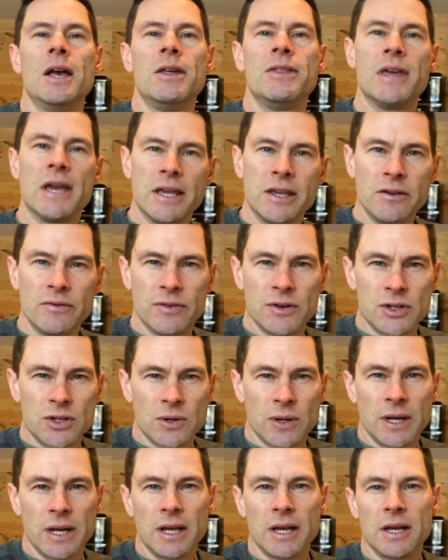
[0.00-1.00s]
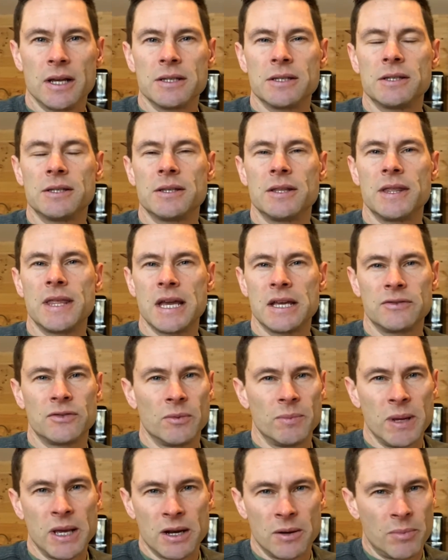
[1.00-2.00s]
Thank you for joining us. Thanks for
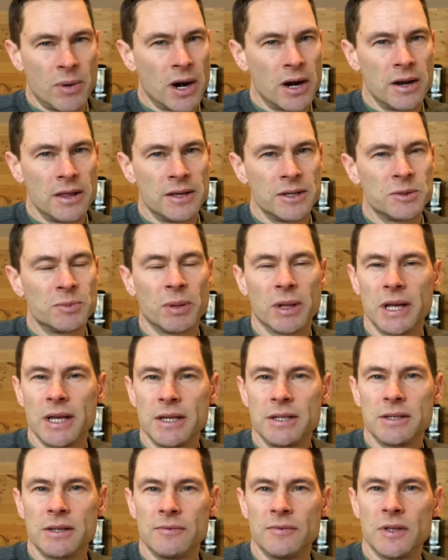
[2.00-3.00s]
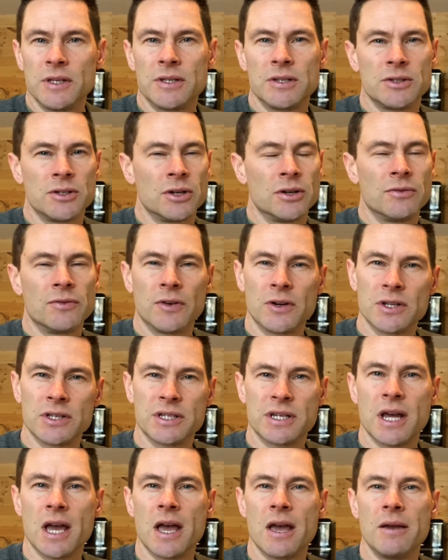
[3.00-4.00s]
being a part of this place. If this is your first
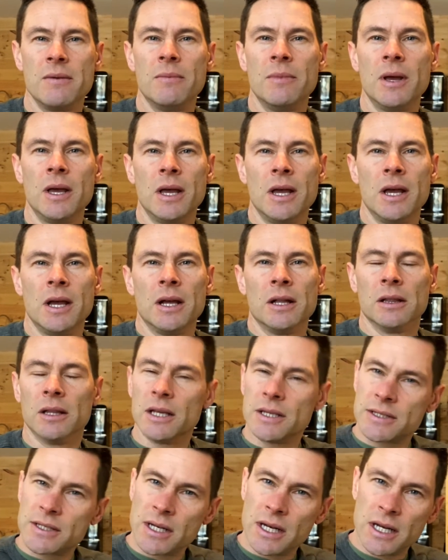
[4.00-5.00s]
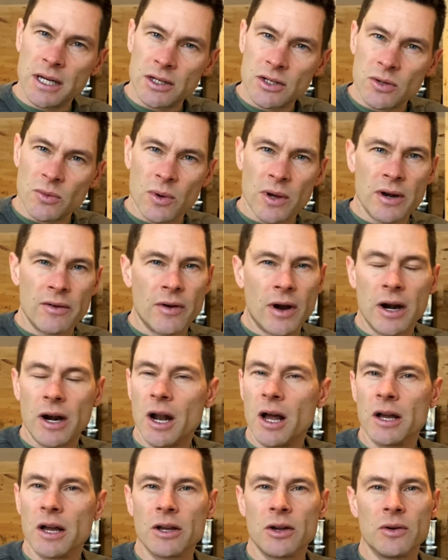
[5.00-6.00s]
time listening to one of our
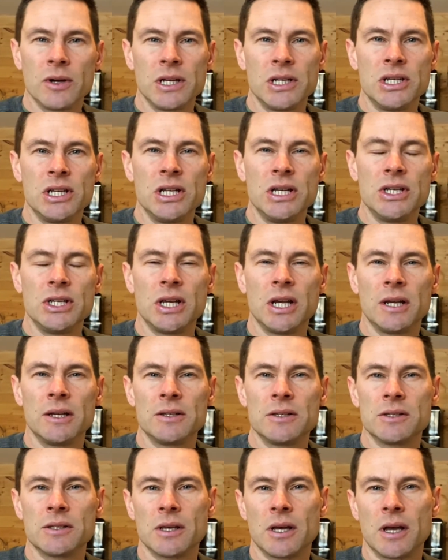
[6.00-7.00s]
ongoing teachings,